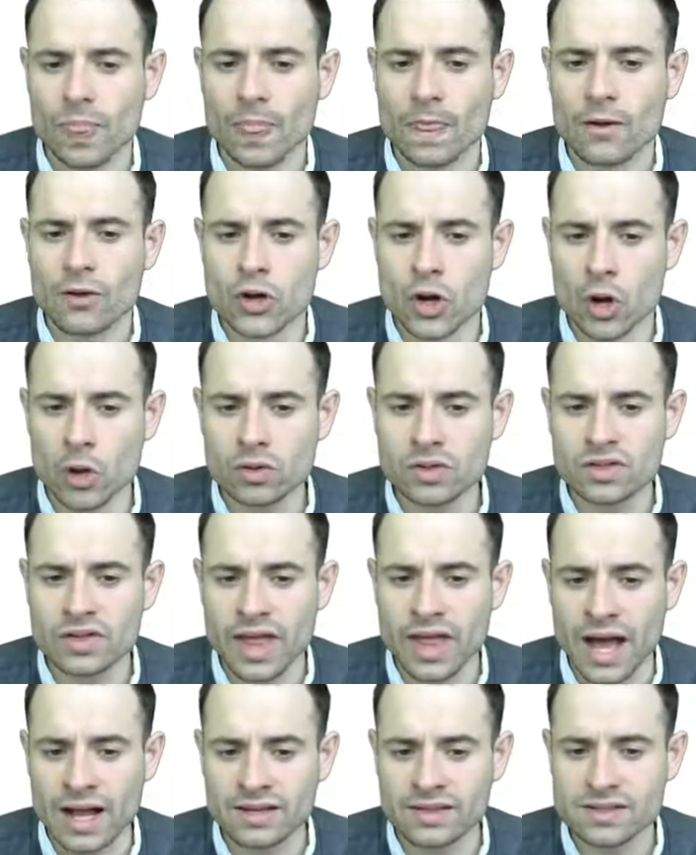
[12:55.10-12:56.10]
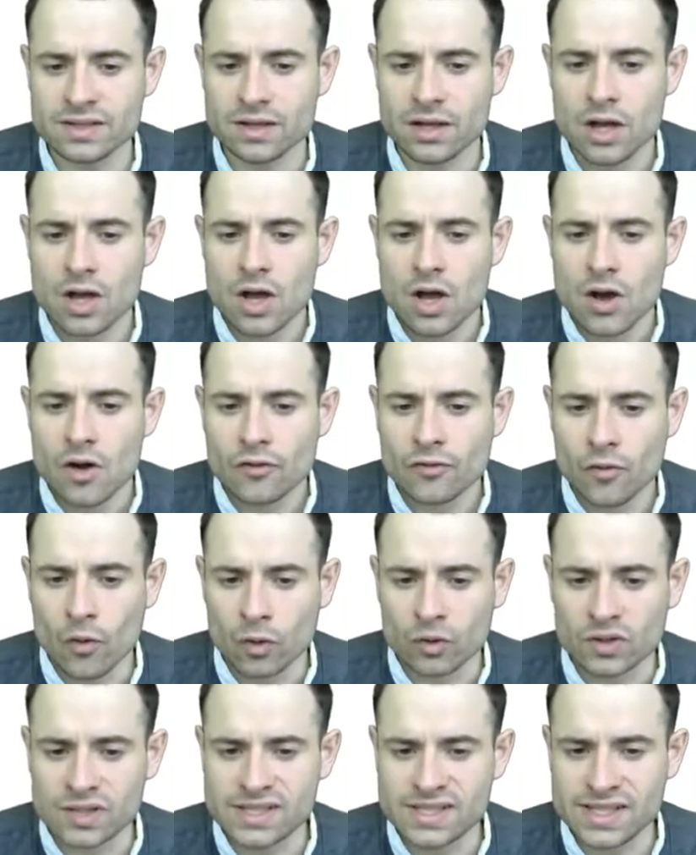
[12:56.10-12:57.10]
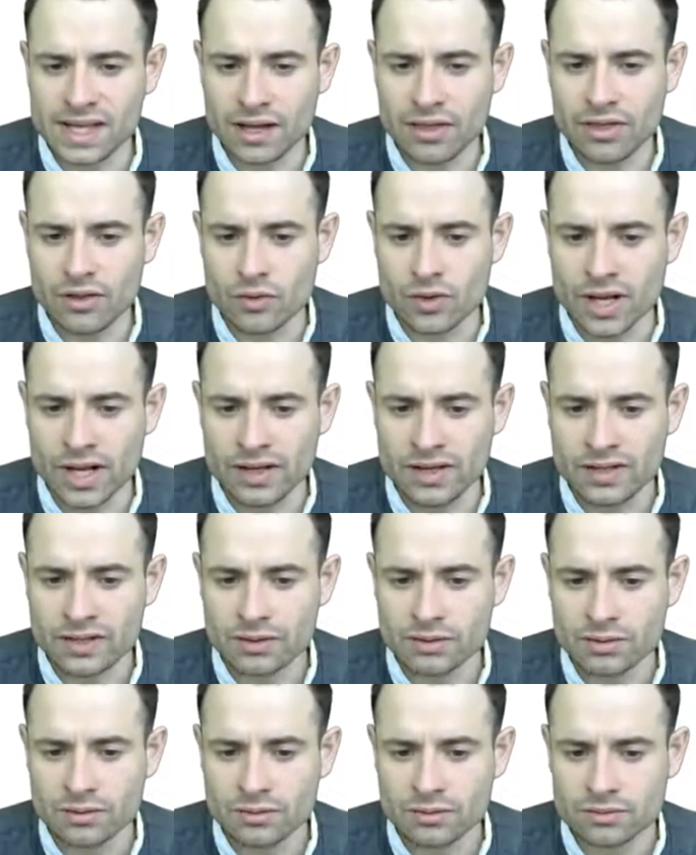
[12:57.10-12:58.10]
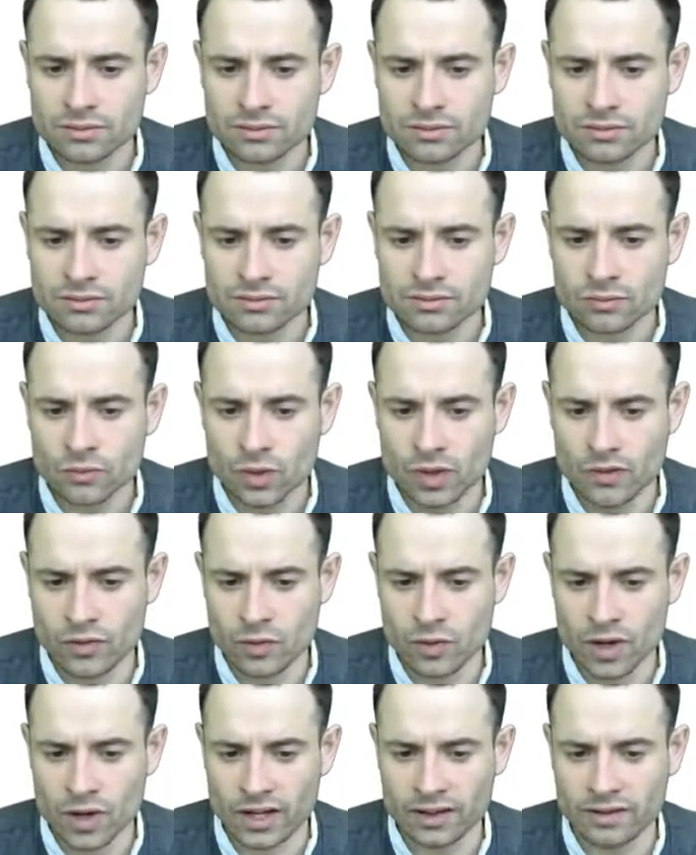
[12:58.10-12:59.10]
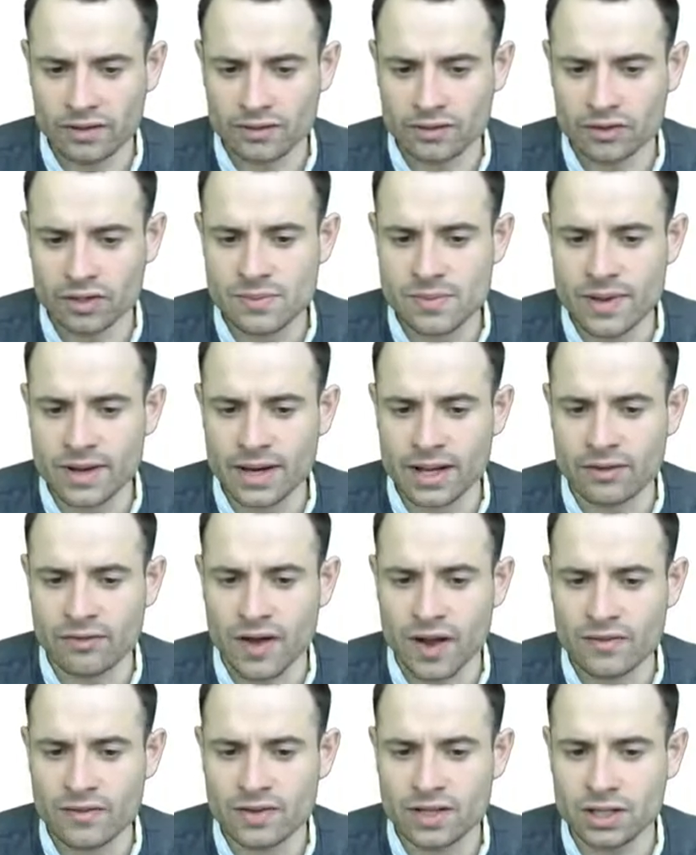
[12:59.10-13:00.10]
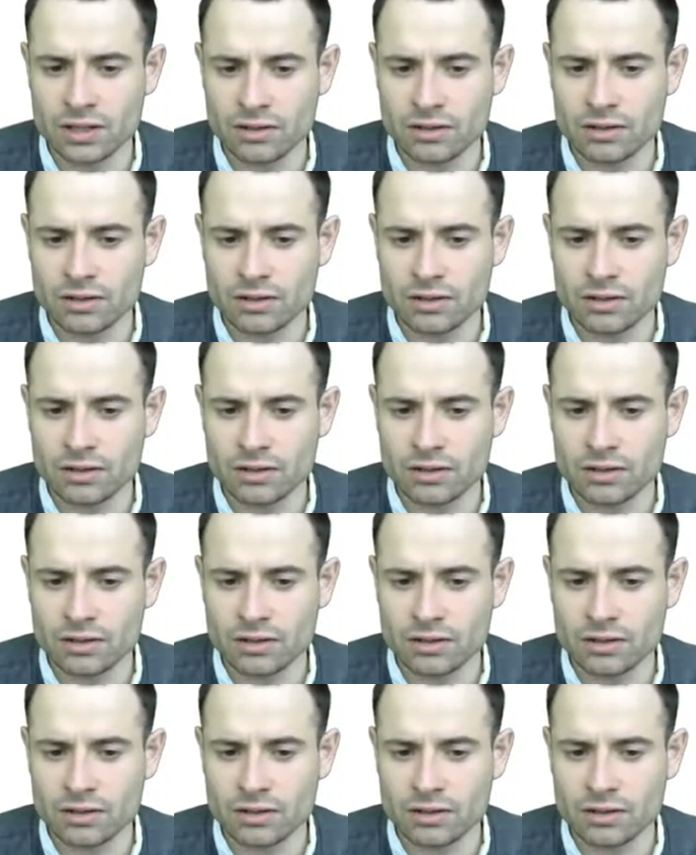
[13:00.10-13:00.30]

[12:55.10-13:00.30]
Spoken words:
Note that for the 6th unit, if you look at the demand at 5 here,